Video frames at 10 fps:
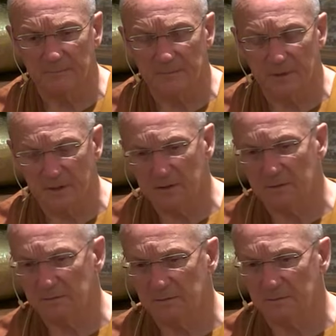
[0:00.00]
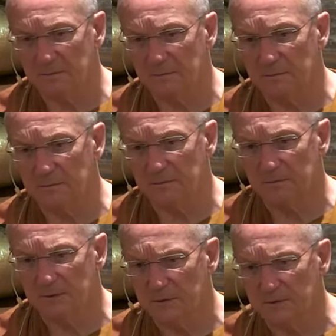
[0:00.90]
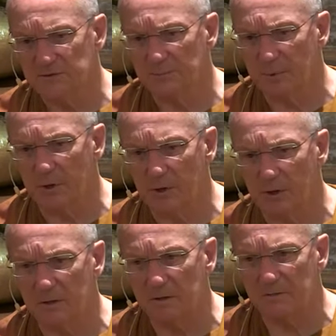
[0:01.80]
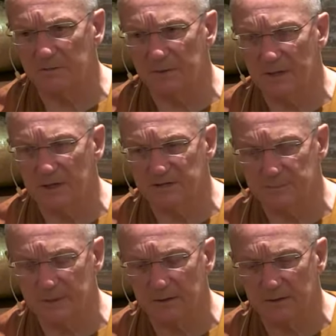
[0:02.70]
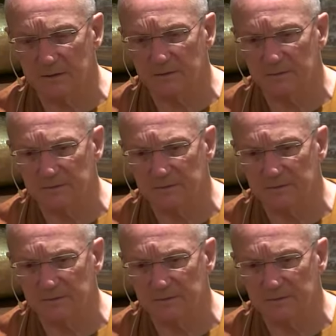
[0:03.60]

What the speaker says: And you know, it's a part of the aspect of,